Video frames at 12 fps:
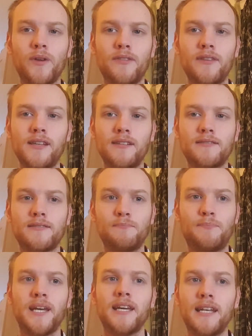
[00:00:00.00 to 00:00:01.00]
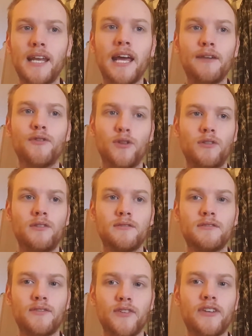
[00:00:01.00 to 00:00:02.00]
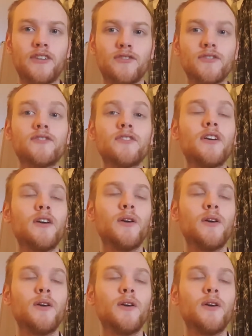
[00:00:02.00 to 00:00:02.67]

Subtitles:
with these big naval civilizations,